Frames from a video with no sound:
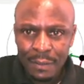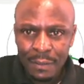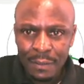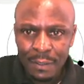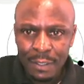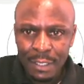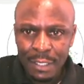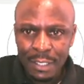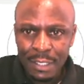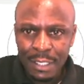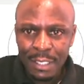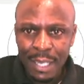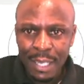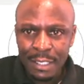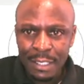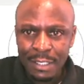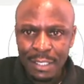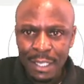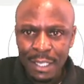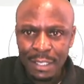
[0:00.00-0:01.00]
d theta
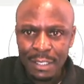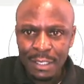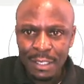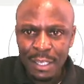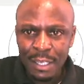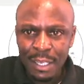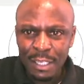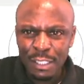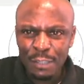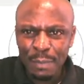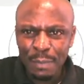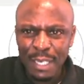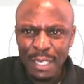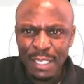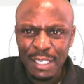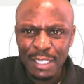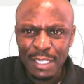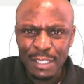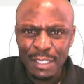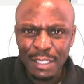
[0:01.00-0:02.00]
is nothing else but
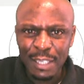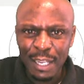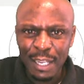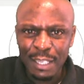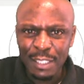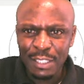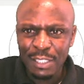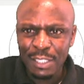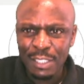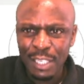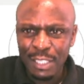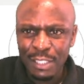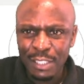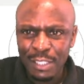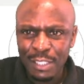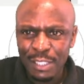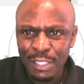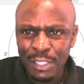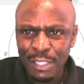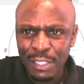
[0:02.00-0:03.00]
d theta is just
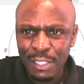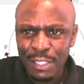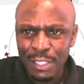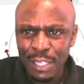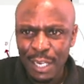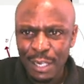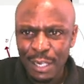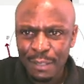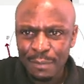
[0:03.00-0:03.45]
d theta.